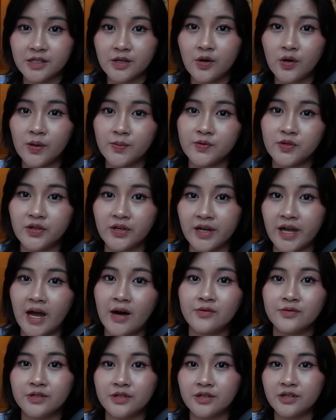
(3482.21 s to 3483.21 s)
to go up to the
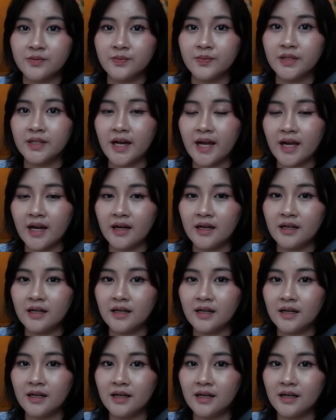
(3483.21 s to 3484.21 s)
counter and be like,
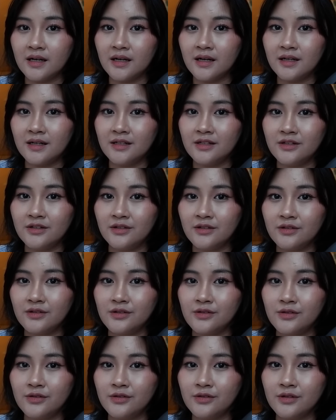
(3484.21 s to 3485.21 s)
uh,
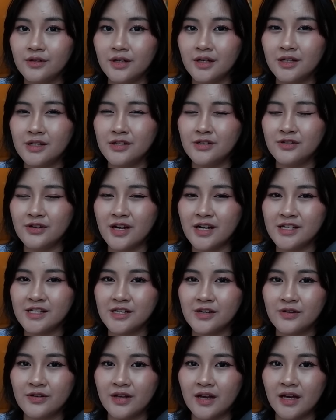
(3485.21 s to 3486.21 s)
you, you guys
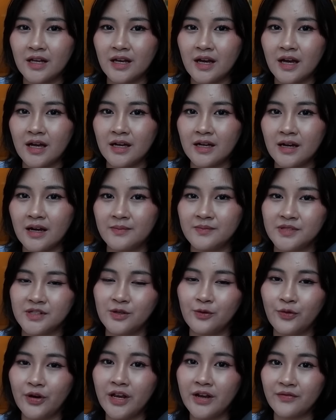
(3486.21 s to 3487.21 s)
know that I, I'm
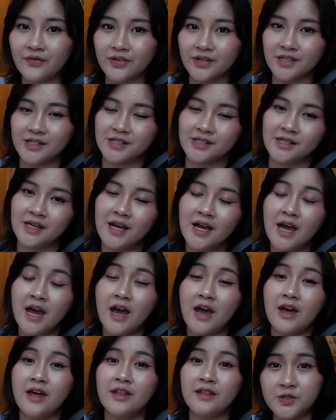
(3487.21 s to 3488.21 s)
still waiting for this.
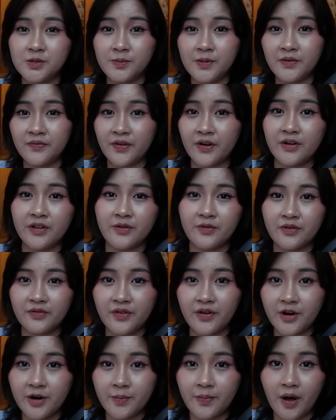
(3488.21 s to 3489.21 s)
And to be fair, they were
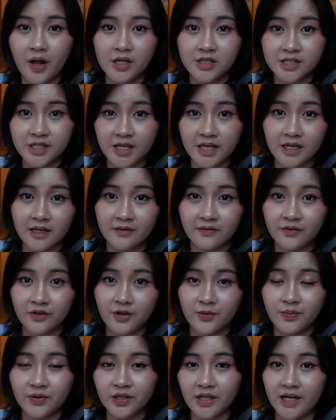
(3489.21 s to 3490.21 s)
very apologetic and
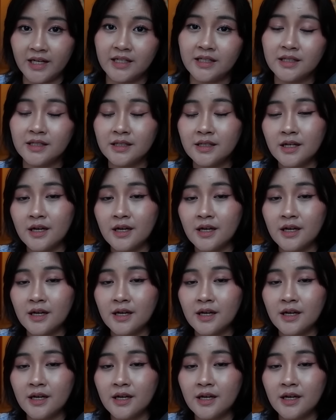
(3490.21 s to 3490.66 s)
very polite.